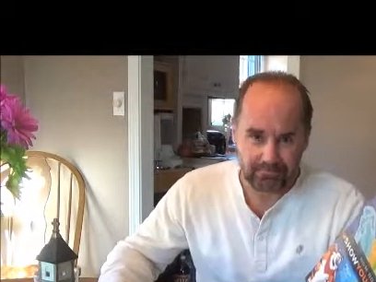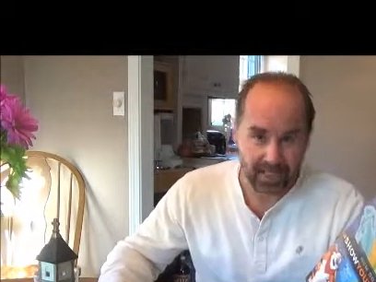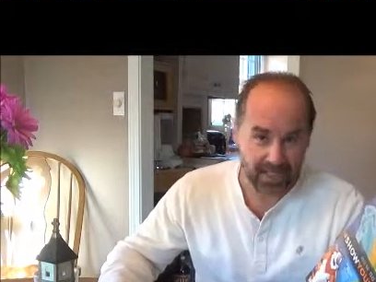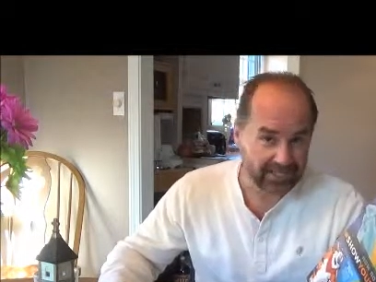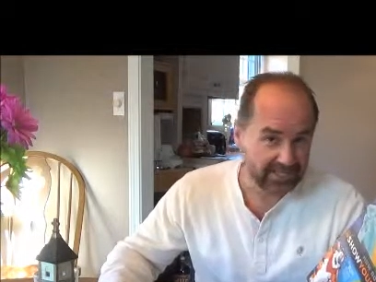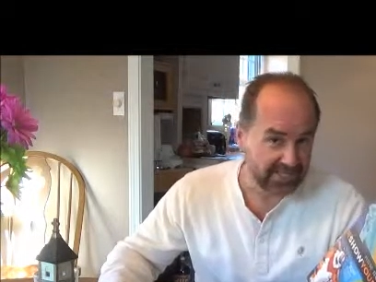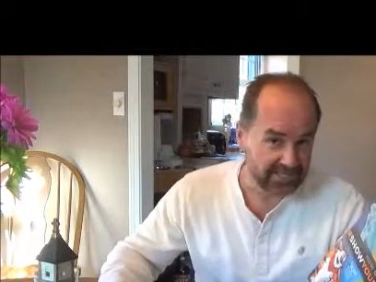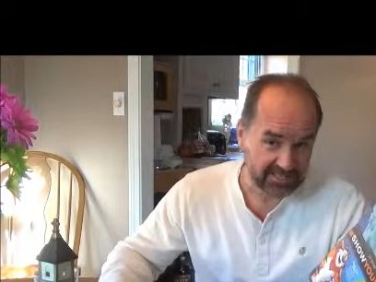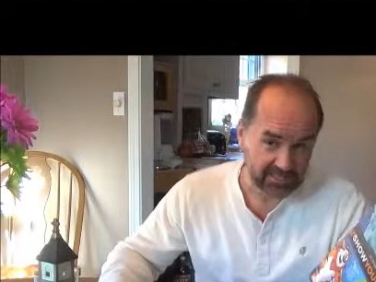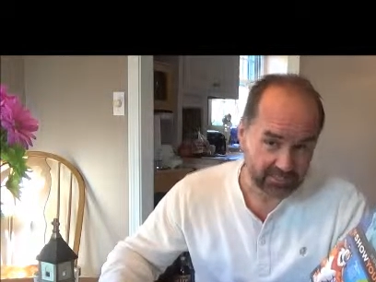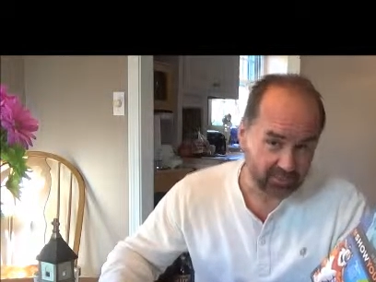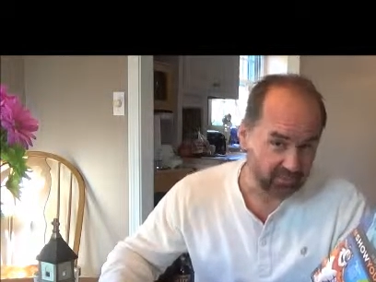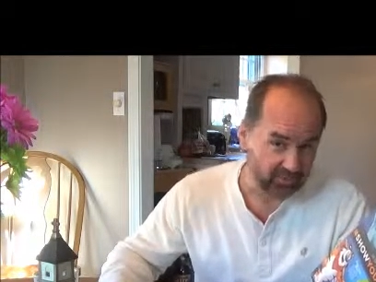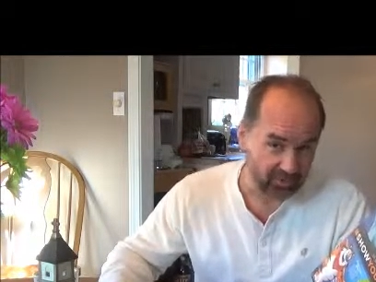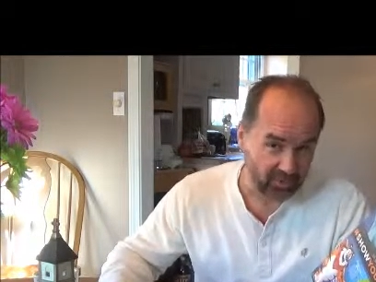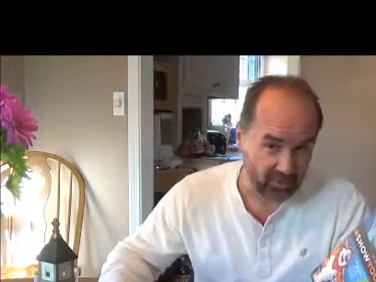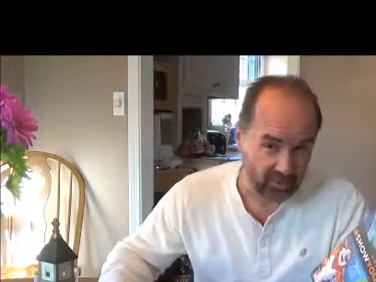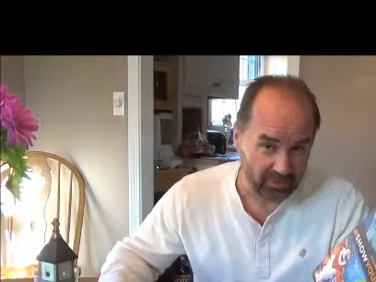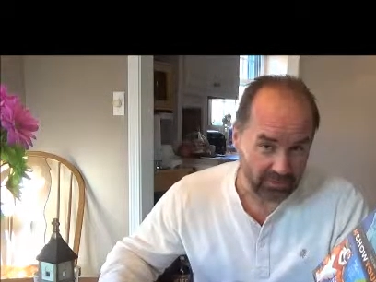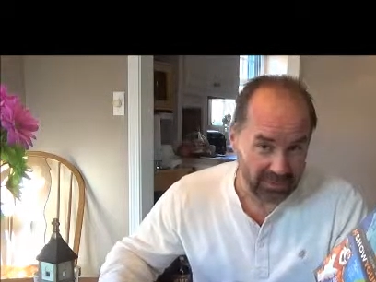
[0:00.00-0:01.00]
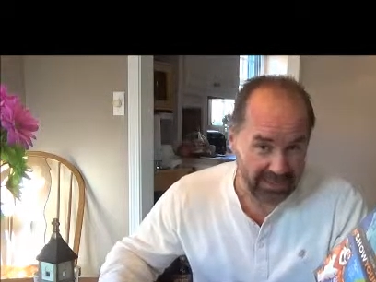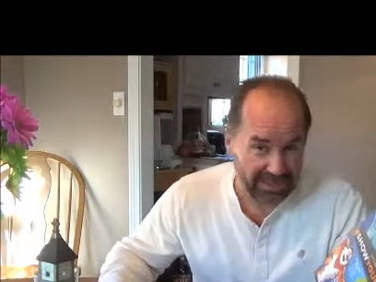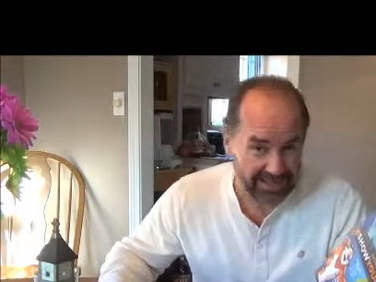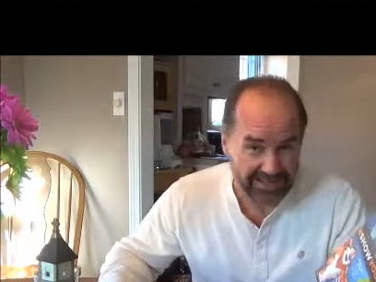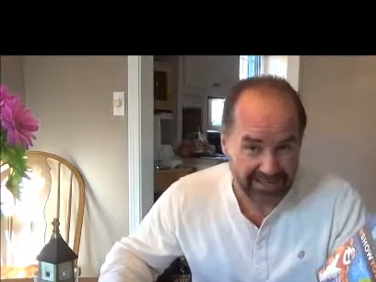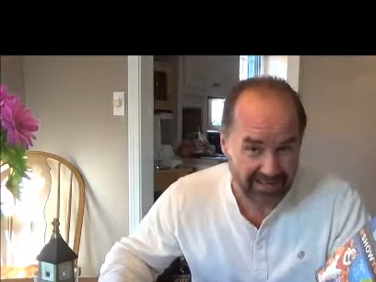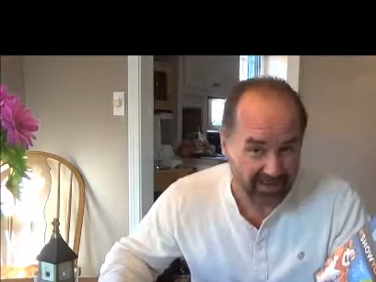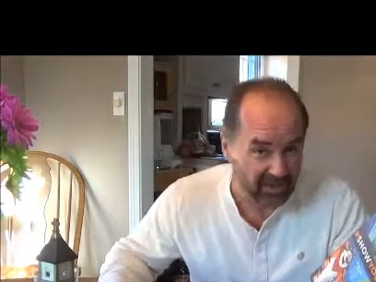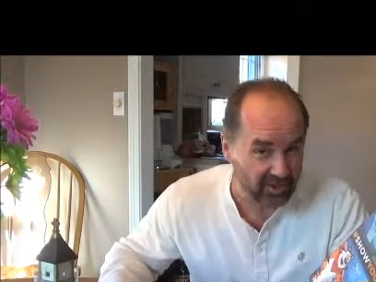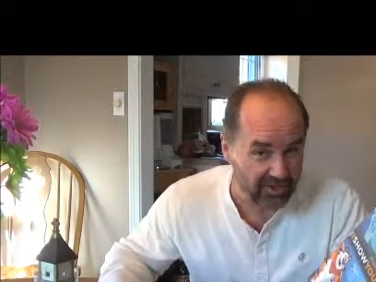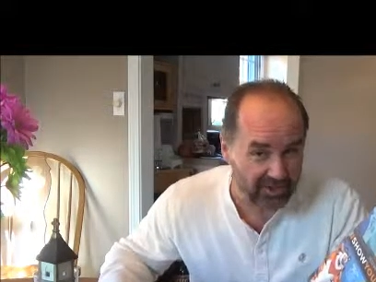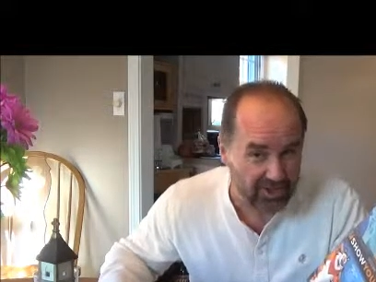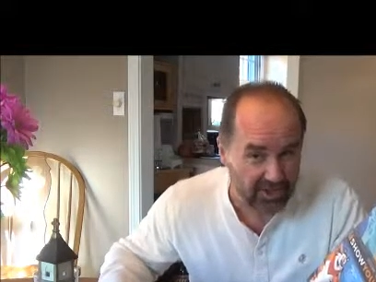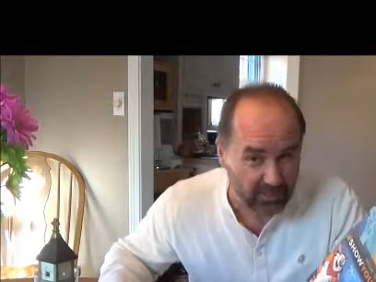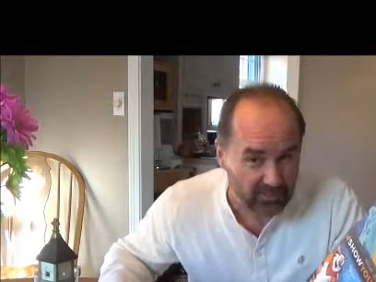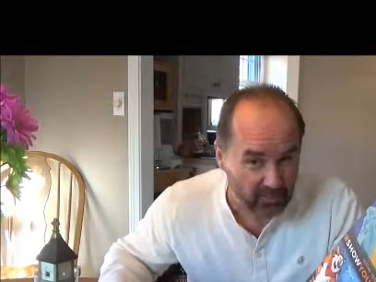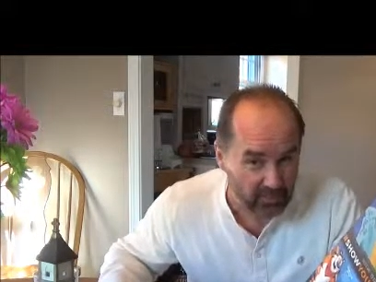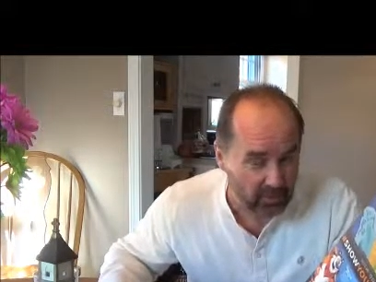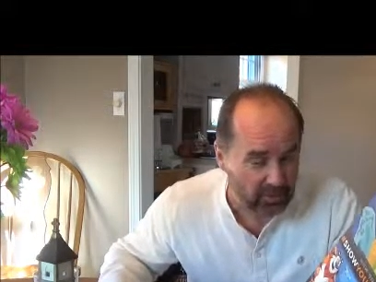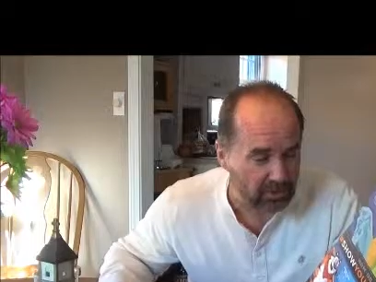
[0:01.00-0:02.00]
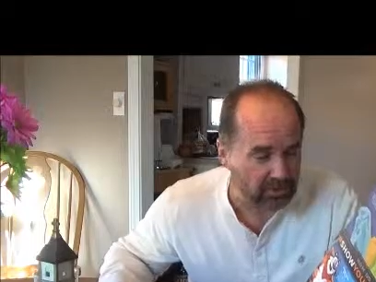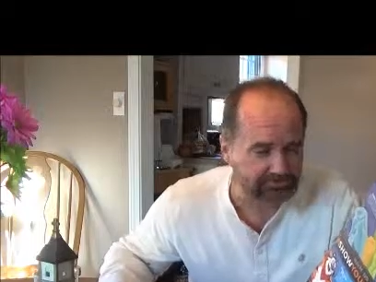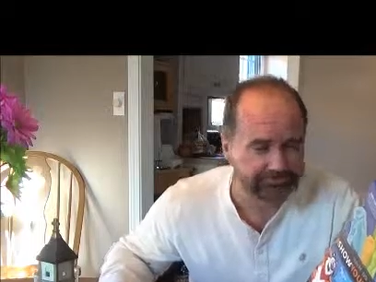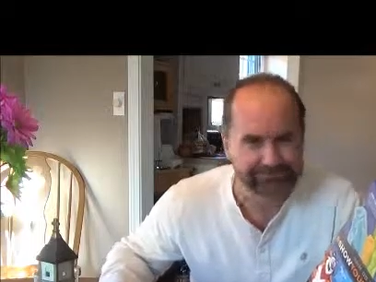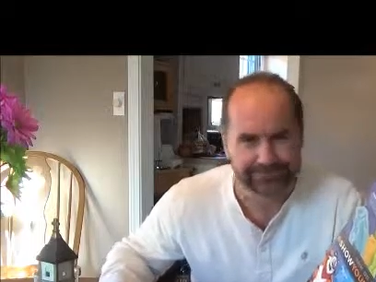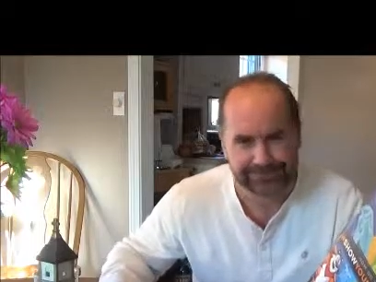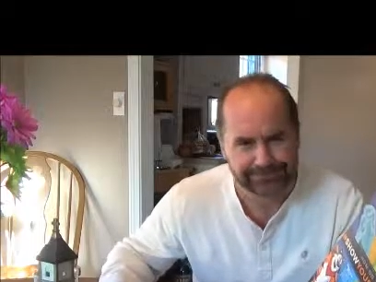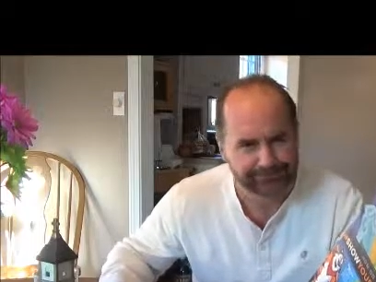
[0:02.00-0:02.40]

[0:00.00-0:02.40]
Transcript: I guess it was all we had energy for.